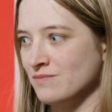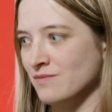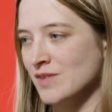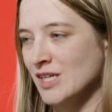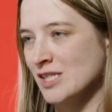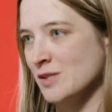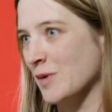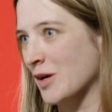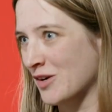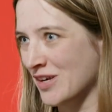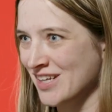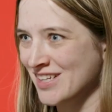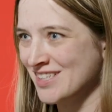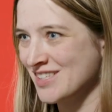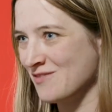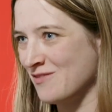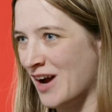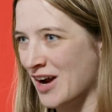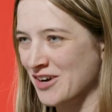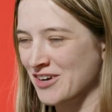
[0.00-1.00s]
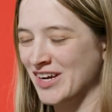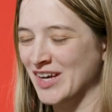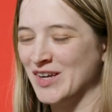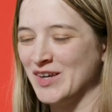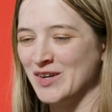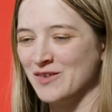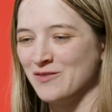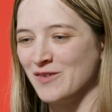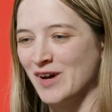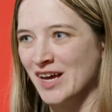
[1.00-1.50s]
experience firing
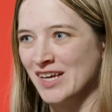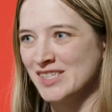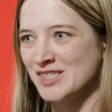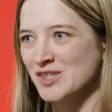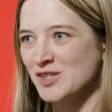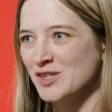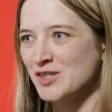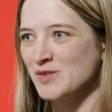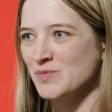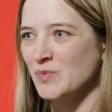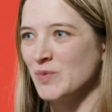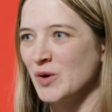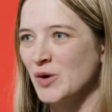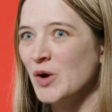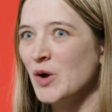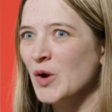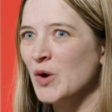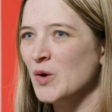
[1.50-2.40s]
advisors, but